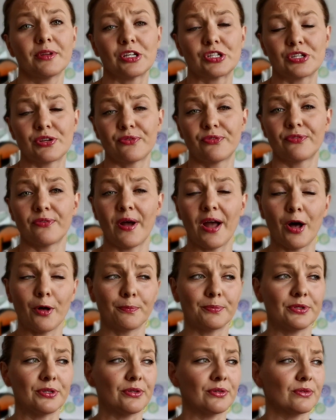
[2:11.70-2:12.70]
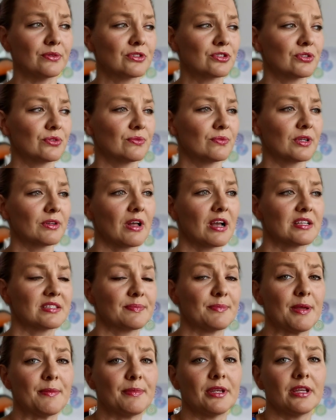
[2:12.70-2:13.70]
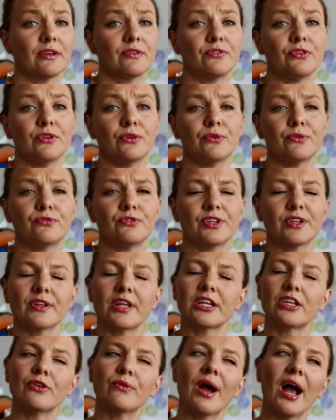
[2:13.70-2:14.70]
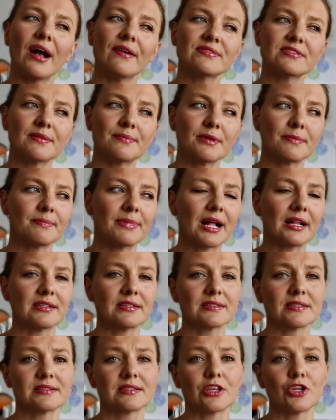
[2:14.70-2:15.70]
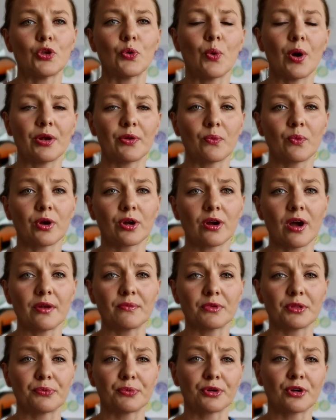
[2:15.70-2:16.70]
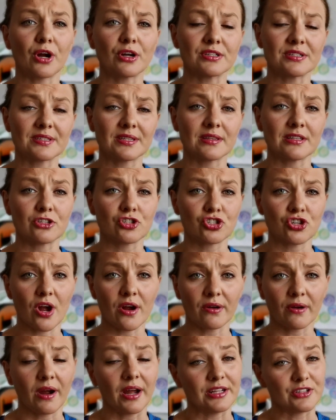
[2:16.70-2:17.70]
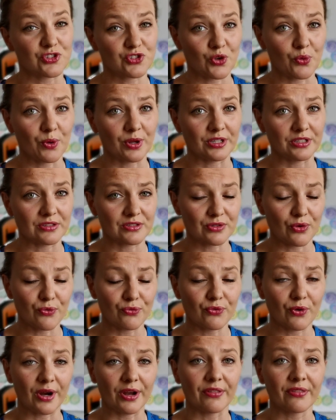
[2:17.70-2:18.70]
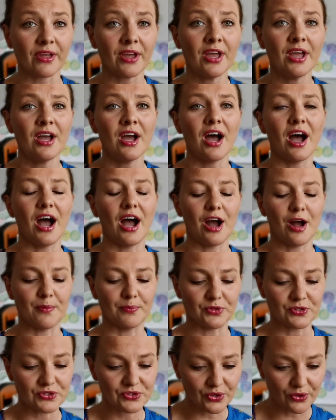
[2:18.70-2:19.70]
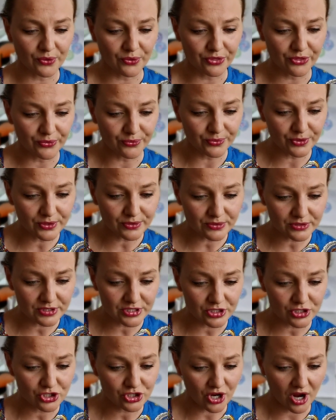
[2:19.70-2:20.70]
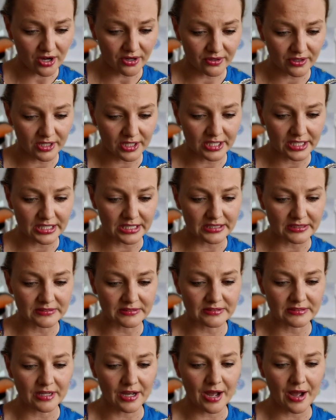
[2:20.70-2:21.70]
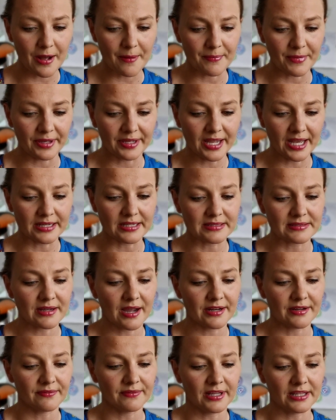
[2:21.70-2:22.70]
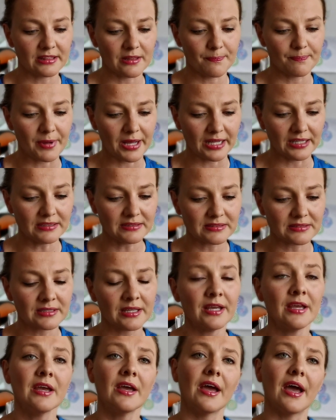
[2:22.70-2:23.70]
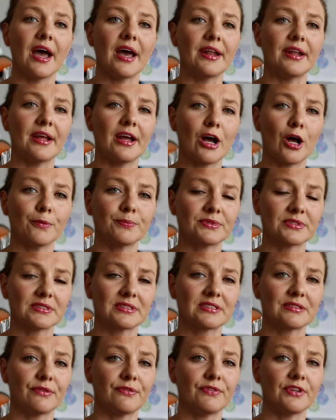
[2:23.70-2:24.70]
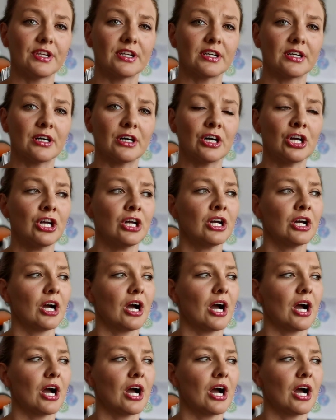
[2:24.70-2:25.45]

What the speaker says: to help you to realize maybe if you feel like you have some imbalances that you want to work on with regards to this chakra, and so on and so forth. So the root chakra is, again, it's kind of like the base, and it helps us to feel